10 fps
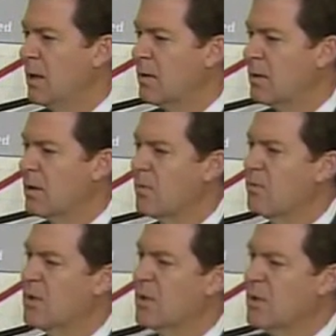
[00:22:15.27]
to
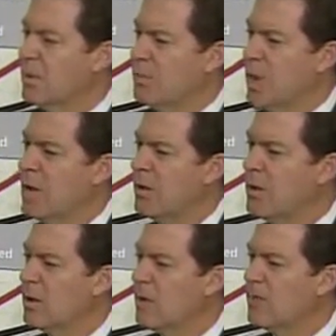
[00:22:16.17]
the
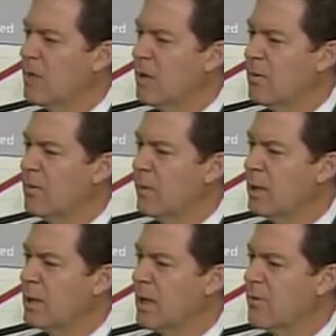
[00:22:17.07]
banker in a
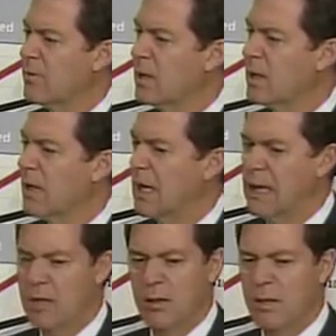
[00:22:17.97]
foreign country. And
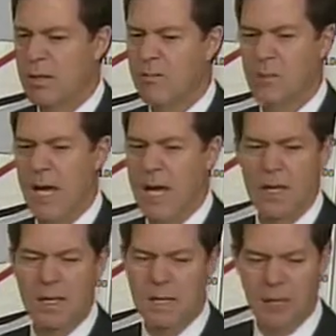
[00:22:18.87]
then you're going to add
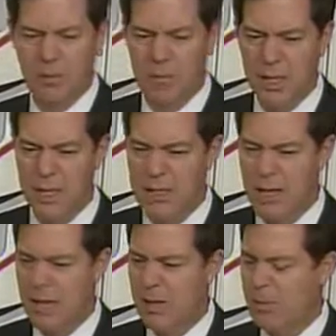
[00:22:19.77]
another big
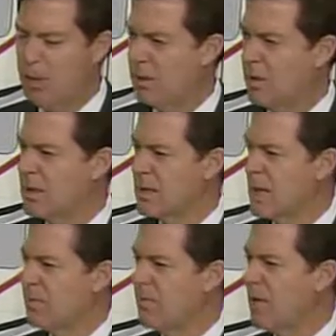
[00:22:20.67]
entitlement on
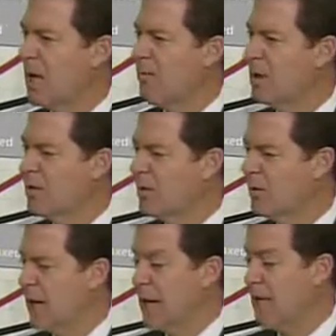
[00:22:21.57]
top of that when you don't
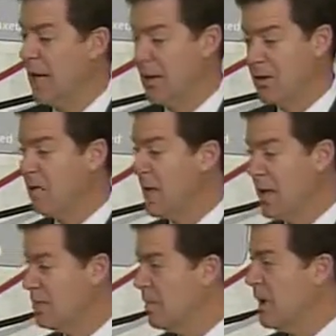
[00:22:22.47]
have it. And don't
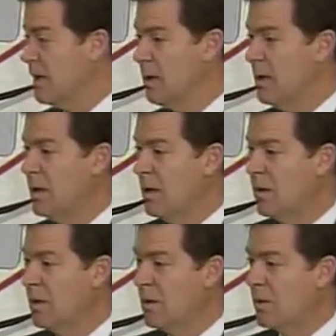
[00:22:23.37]
ask me,
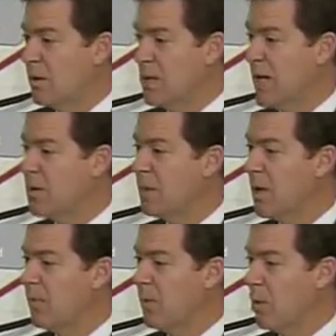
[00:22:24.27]
the
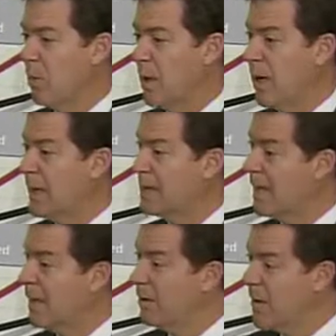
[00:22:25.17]
taxpayer, for more money, because
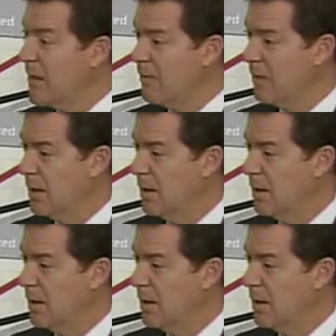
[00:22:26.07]
I don't have it.